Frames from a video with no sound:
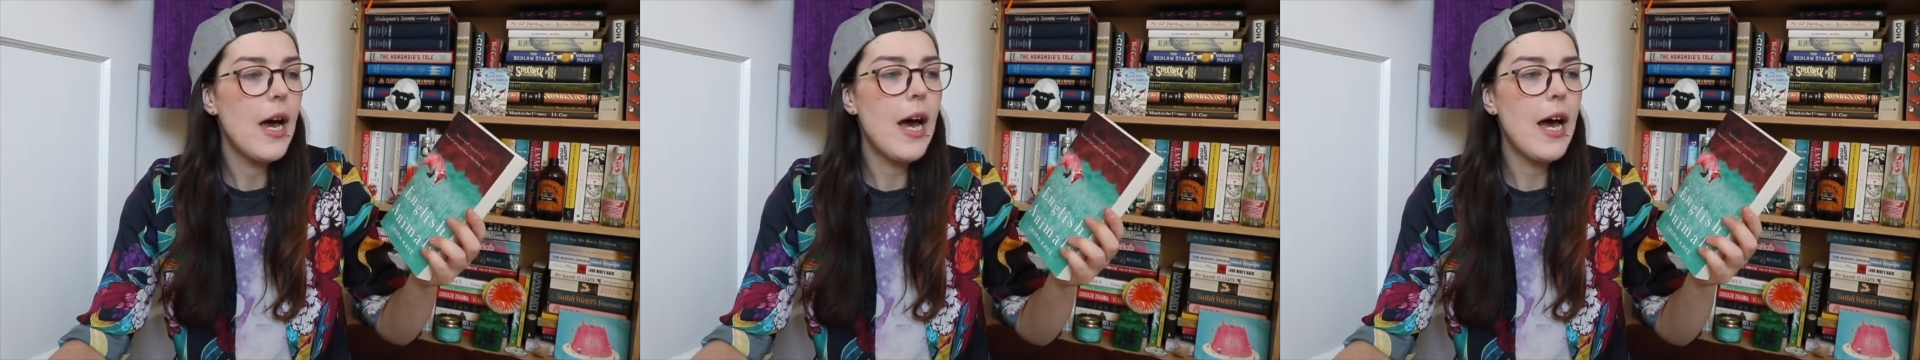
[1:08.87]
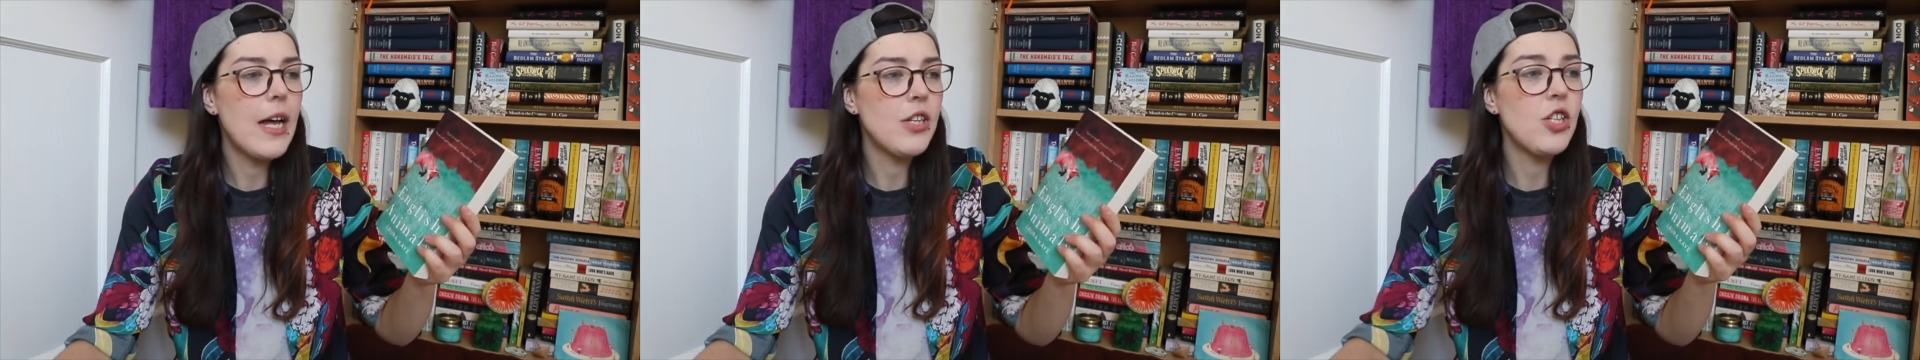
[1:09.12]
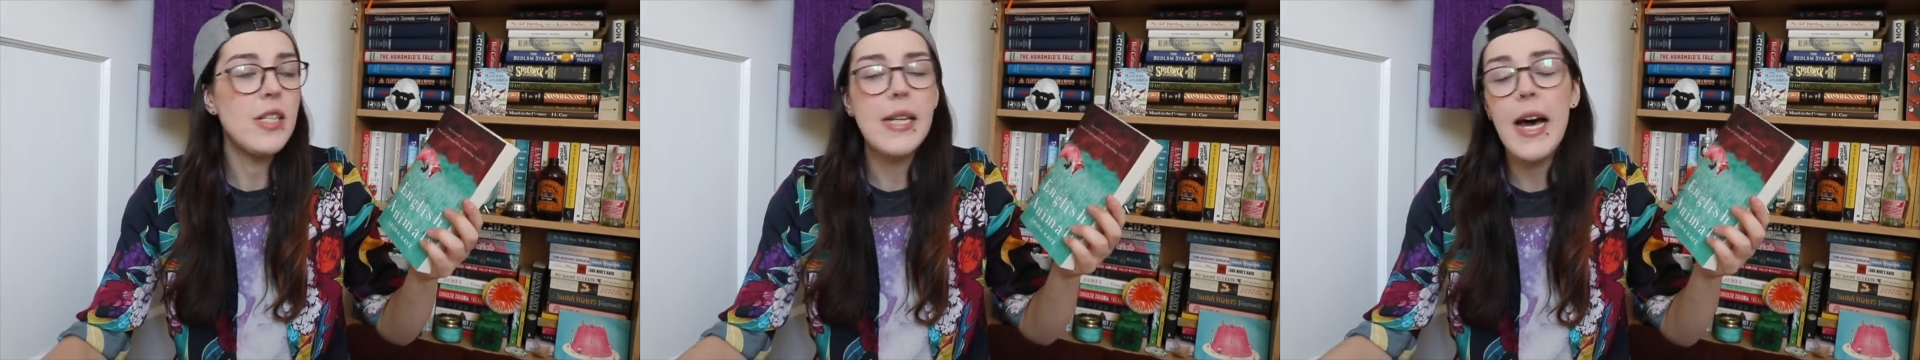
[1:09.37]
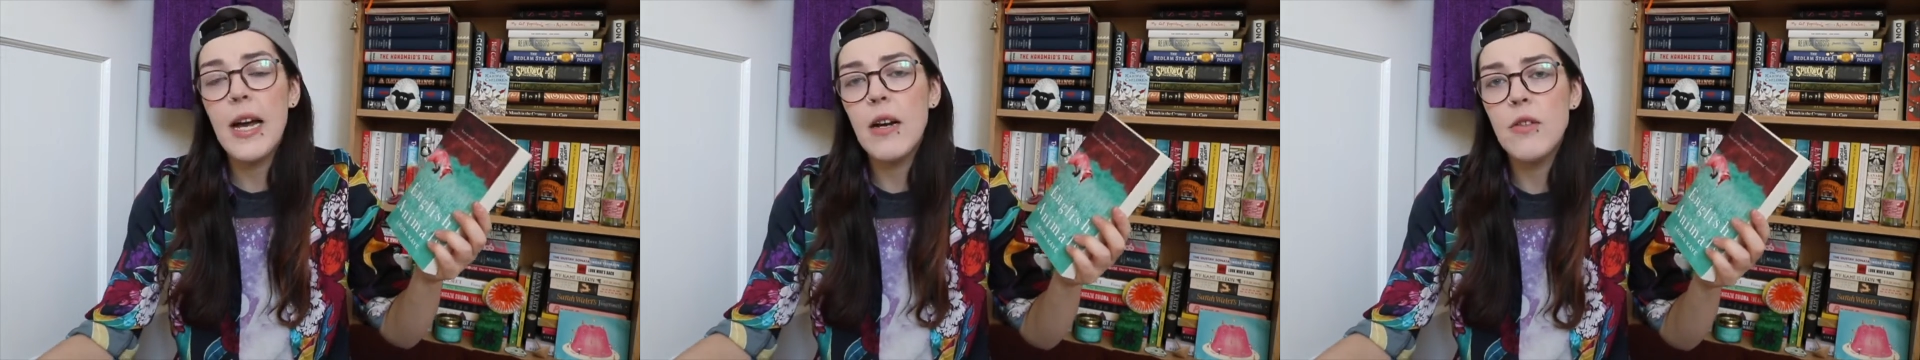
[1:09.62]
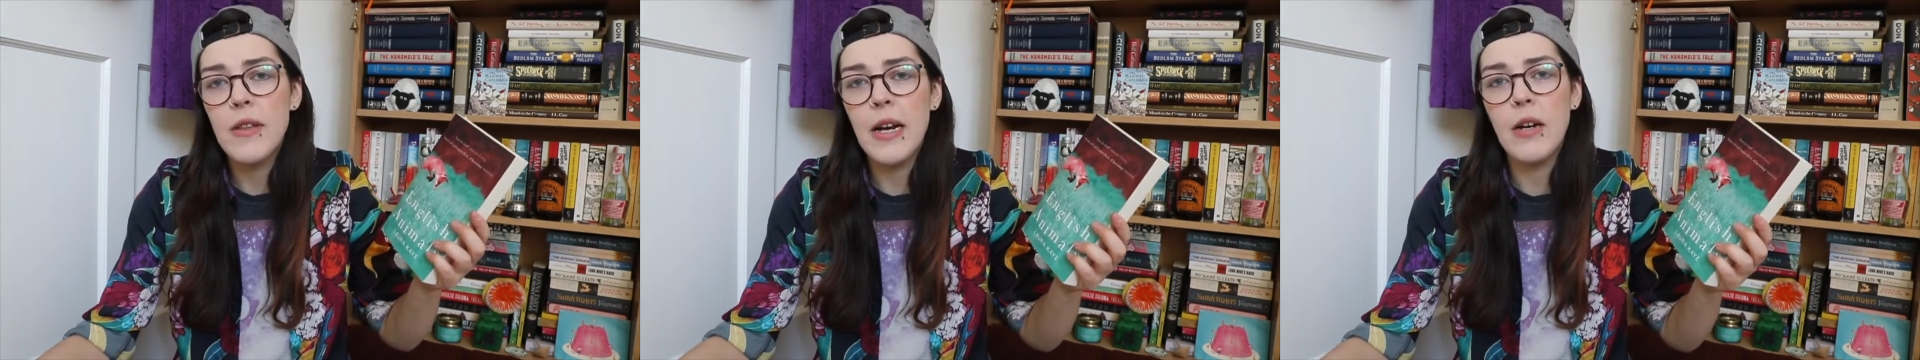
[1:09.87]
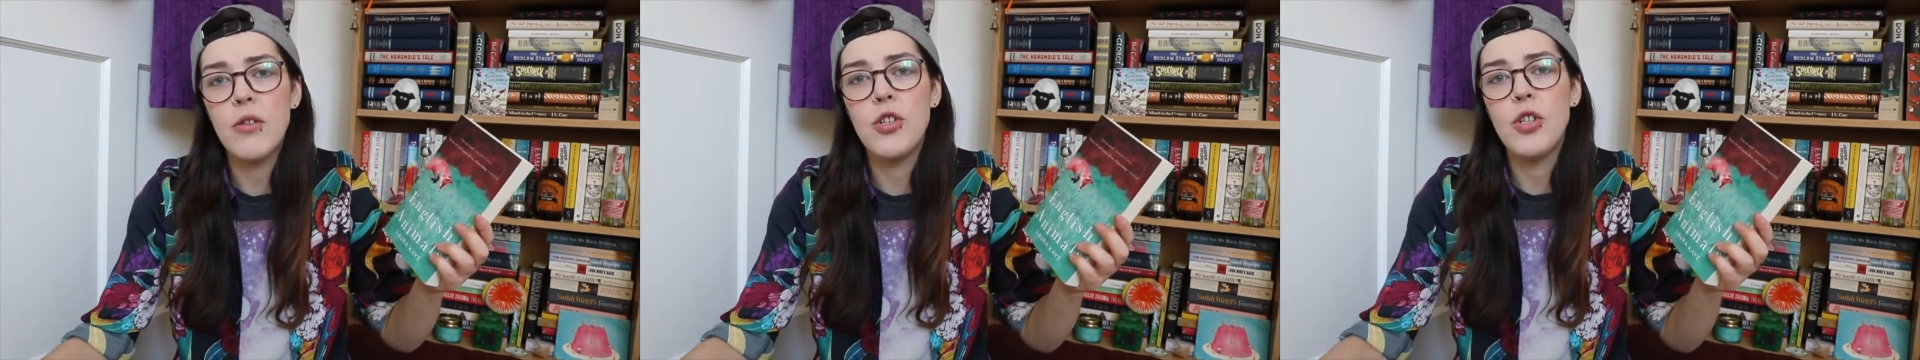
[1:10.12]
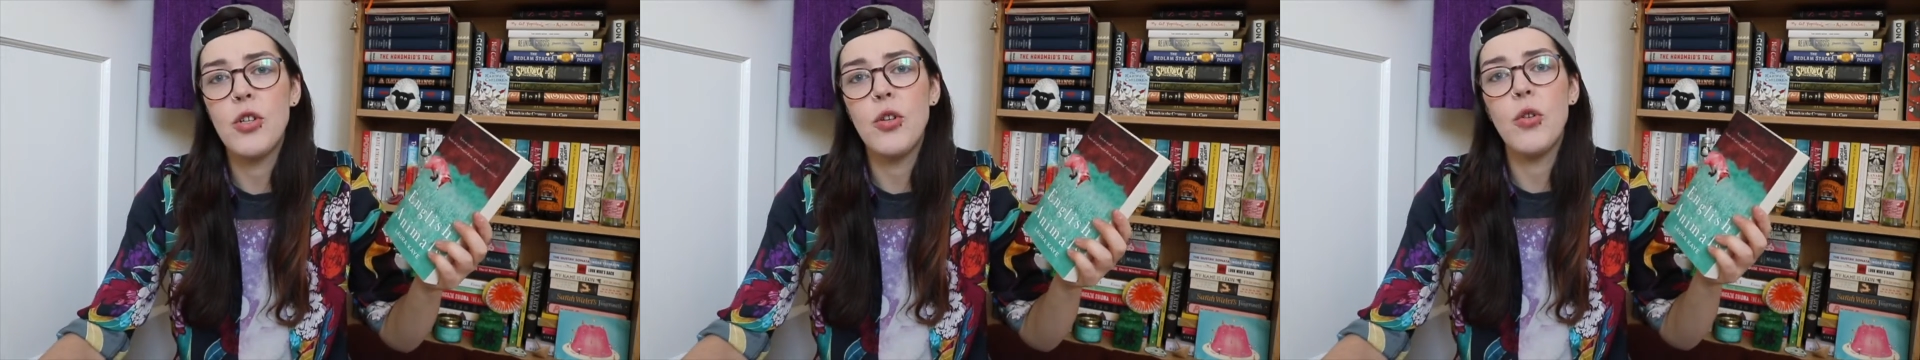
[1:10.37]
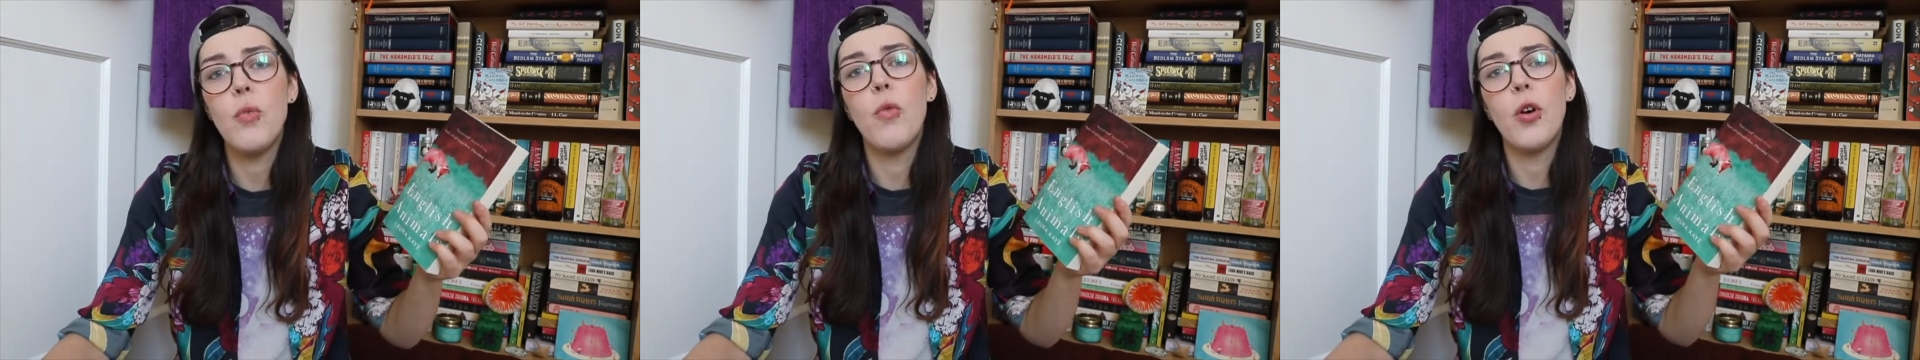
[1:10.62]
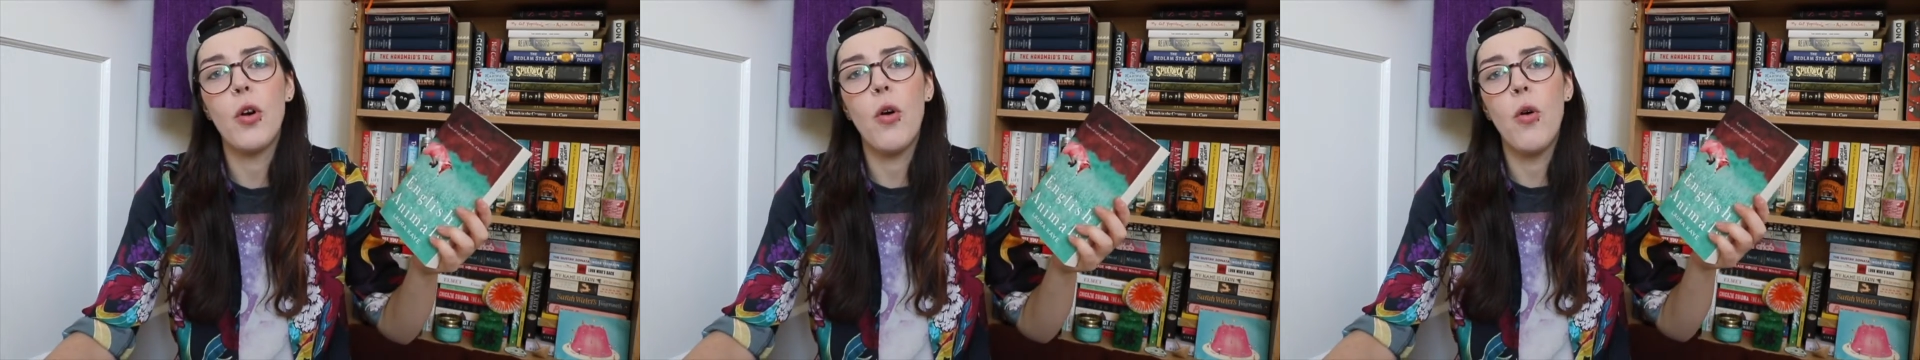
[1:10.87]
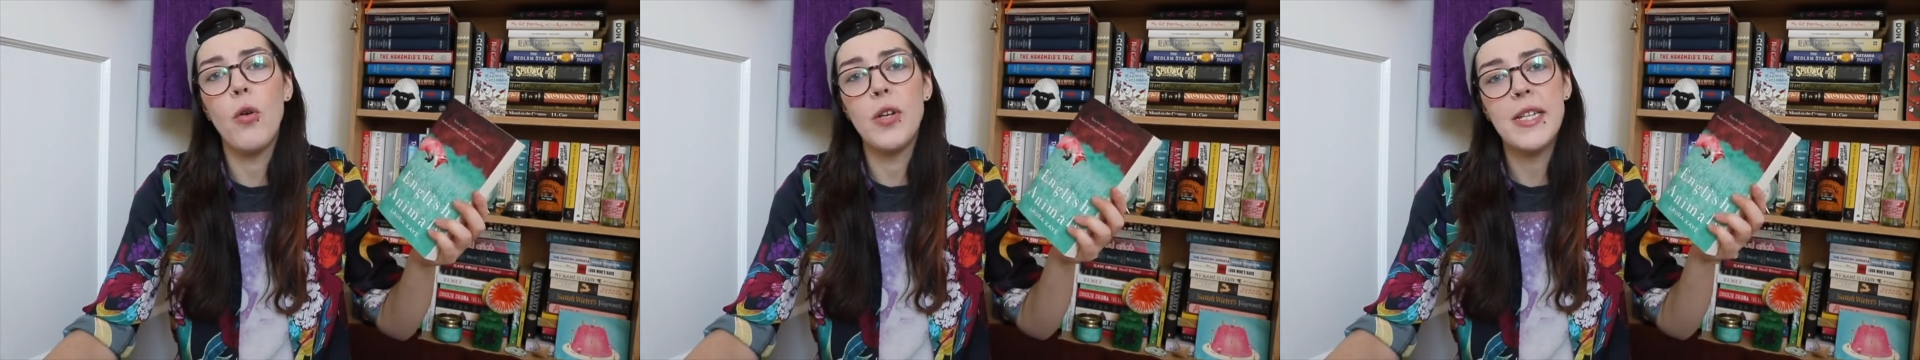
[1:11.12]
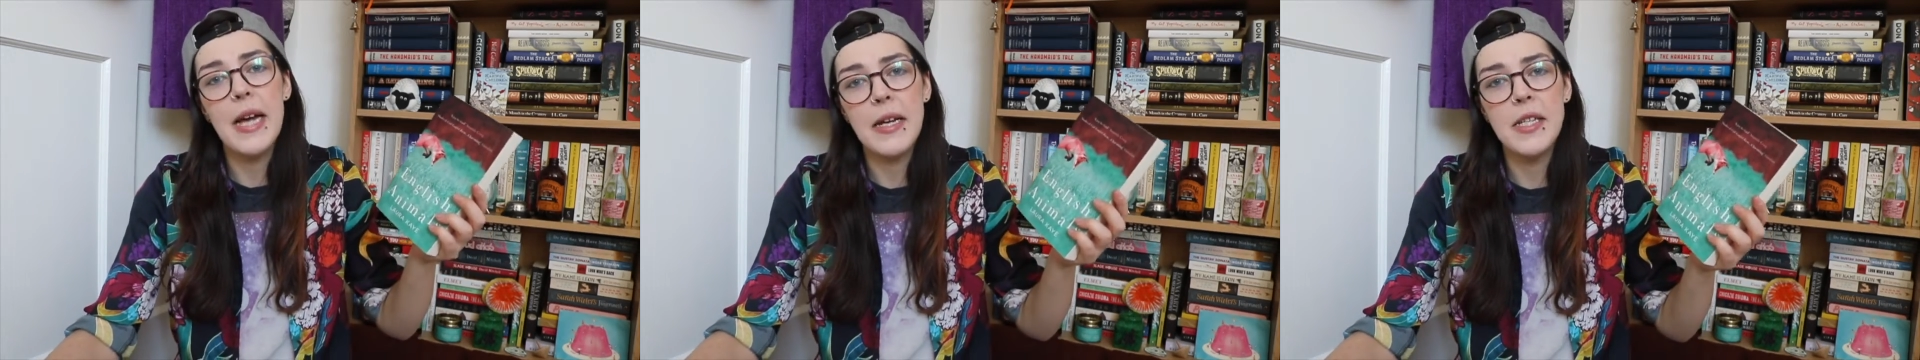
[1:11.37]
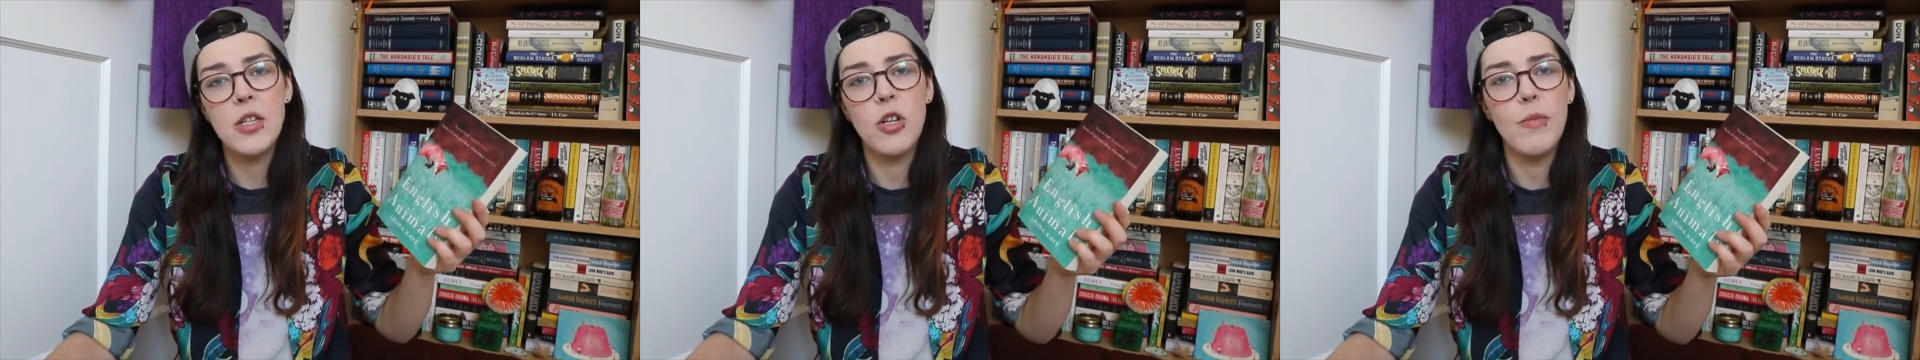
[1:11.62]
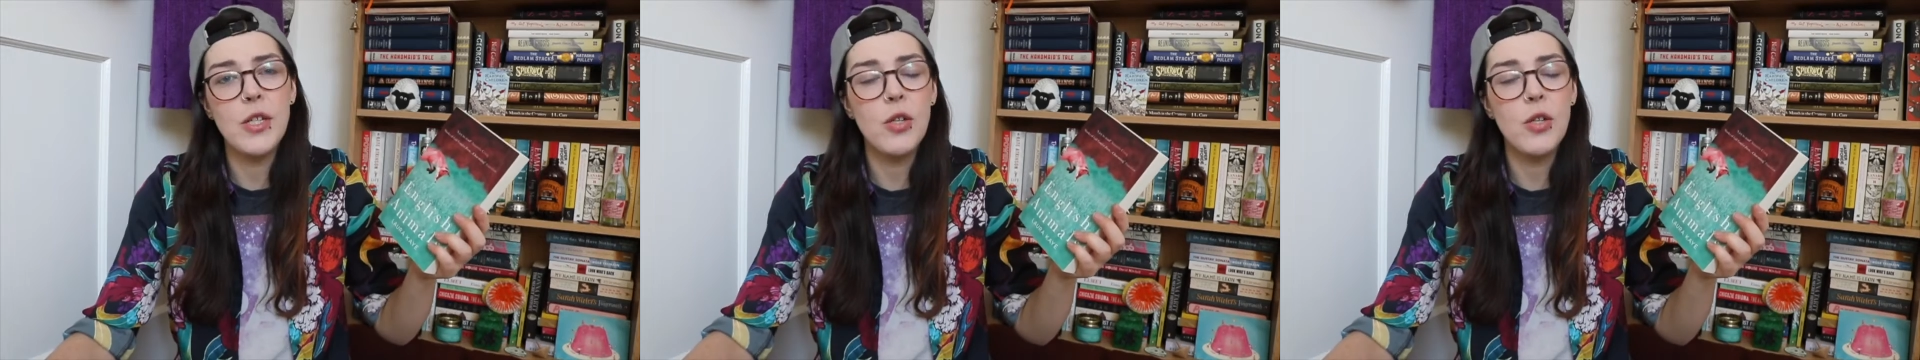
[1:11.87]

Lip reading: and she's hired there to work on taxidermy.